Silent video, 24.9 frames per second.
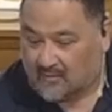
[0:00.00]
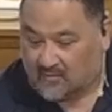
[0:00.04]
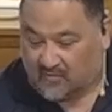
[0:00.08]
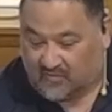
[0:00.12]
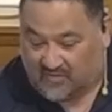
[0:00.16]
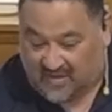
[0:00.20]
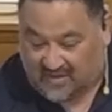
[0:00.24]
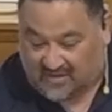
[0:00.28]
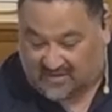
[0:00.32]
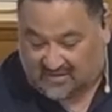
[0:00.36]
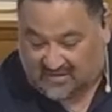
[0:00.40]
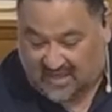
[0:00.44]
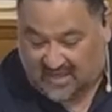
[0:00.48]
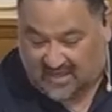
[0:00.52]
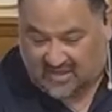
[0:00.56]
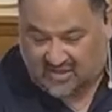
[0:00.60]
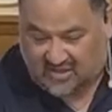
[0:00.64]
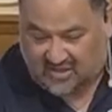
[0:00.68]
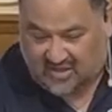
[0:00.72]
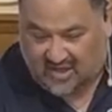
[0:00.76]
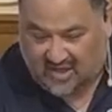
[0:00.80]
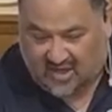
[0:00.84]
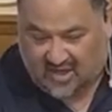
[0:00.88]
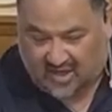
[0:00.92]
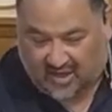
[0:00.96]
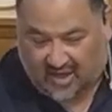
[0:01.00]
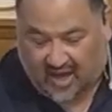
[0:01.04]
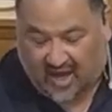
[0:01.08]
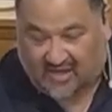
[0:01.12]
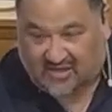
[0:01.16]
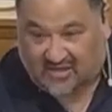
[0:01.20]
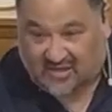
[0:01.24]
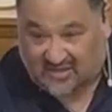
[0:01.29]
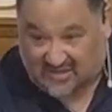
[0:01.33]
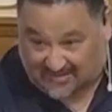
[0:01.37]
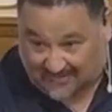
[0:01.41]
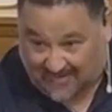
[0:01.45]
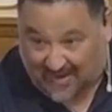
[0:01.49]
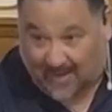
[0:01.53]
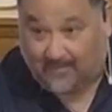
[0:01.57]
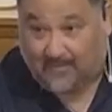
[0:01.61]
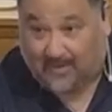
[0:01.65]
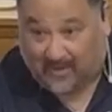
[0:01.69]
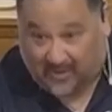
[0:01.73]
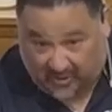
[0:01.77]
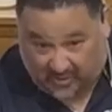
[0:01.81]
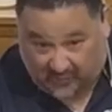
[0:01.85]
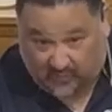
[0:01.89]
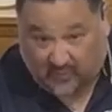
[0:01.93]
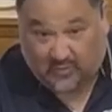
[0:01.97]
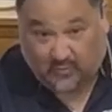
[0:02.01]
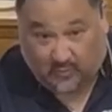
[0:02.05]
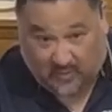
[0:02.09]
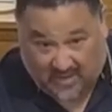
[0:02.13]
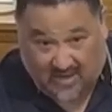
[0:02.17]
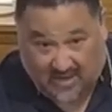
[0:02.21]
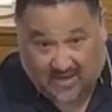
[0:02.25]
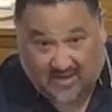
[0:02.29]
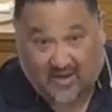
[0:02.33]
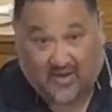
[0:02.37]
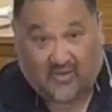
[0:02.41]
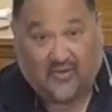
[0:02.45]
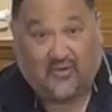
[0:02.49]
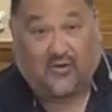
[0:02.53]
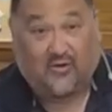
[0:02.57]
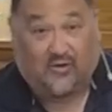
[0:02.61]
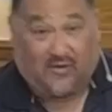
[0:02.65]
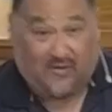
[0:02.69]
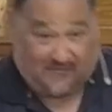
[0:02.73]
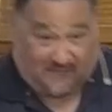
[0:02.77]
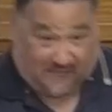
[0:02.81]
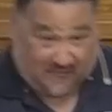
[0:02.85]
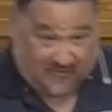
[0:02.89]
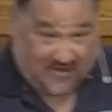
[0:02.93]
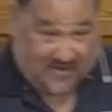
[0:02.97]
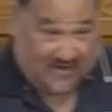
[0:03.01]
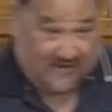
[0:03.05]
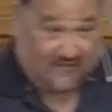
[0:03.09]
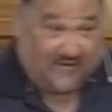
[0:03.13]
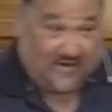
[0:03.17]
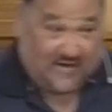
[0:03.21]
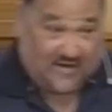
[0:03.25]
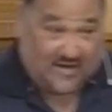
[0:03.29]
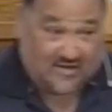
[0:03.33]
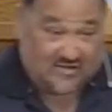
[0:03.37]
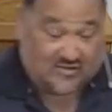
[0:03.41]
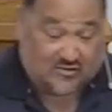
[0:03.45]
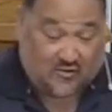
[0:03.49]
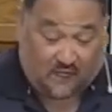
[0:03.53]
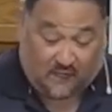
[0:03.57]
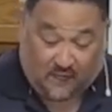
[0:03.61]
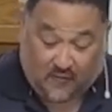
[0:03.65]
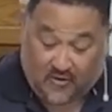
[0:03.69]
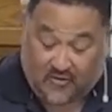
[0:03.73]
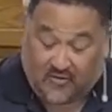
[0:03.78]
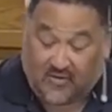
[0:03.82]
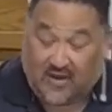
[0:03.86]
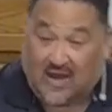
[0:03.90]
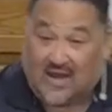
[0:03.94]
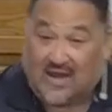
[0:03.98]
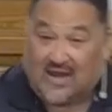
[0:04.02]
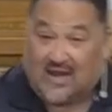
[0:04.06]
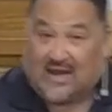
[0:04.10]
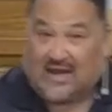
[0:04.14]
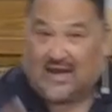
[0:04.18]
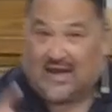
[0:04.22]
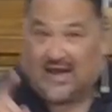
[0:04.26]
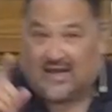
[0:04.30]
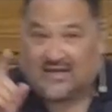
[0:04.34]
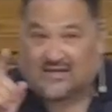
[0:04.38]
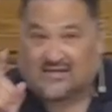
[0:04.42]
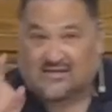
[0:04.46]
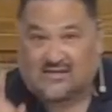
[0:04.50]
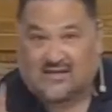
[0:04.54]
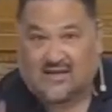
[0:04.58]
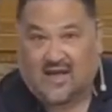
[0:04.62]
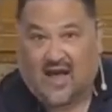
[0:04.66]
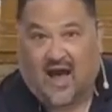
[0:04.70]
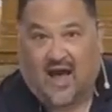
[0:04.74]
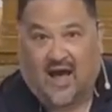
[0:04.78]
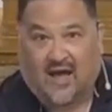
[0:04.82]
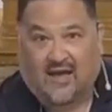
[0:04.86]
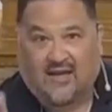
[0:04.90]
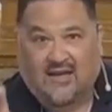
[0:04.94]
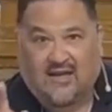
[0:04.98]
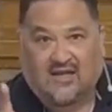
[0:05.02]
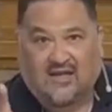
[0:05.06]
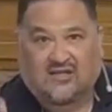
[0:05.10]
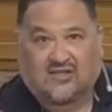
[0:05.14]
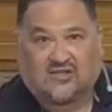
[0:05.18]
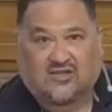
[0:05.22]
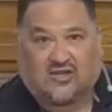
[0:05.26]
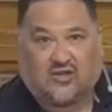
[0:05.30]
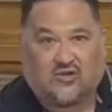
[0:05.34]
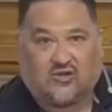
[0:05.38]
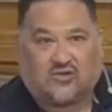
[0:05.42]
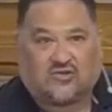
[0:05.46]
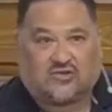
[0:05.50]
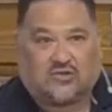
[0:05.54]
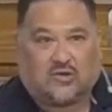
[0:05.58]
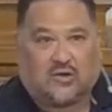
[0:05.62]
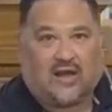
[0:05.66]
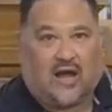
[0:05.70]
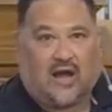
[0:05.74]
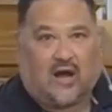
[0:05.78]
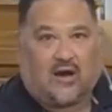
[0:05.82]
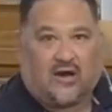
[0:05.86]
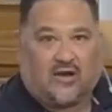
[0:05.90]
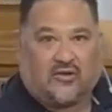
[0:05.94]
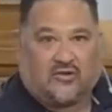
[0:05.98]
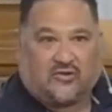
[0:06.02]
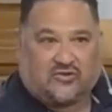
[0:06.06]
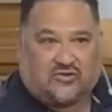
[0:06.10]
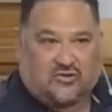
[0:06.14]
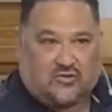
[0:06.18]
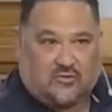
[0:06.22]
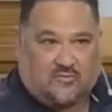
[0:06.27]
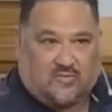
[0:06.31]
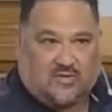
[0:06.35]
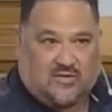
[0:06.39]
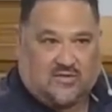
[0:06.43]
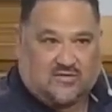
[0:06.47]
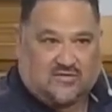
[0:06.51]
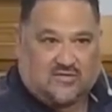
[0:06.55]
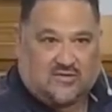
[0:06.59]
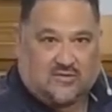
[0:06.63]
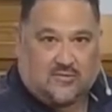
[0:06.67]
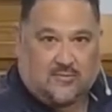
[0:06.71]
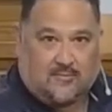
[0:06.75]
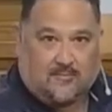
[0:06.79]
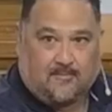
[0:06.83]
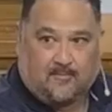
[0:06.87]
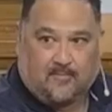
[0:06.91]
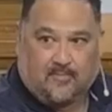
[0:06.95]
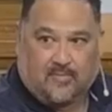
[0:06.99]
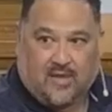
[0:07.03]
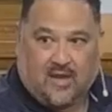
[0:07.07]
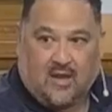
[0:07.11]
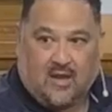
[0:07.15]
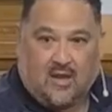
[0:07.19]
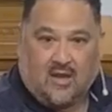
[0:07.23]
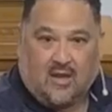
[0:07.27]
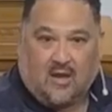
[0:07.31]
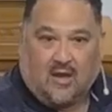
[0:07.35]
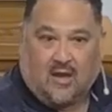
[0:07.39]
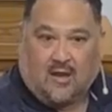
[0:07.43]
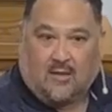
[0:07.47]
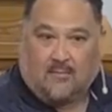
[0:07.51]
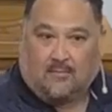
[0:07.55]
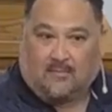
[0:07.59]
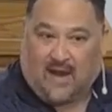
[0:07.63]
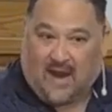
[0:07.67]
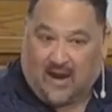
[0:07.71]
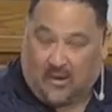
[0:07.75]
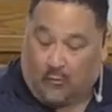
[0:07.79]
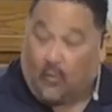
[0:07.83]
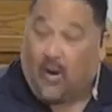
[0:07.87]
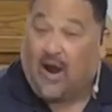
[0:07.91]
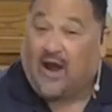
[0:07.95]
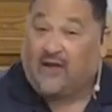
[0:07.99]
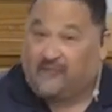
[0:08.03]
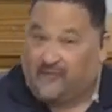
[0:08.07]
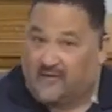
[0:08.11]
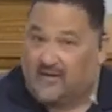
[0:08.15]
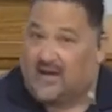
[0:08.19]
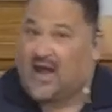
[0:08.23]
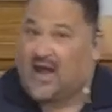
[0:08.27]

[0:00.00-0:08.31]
This teaching in Colossians about bearing with one another and forgiving and so forth is not an excuse to allow others to abuse you. My wife and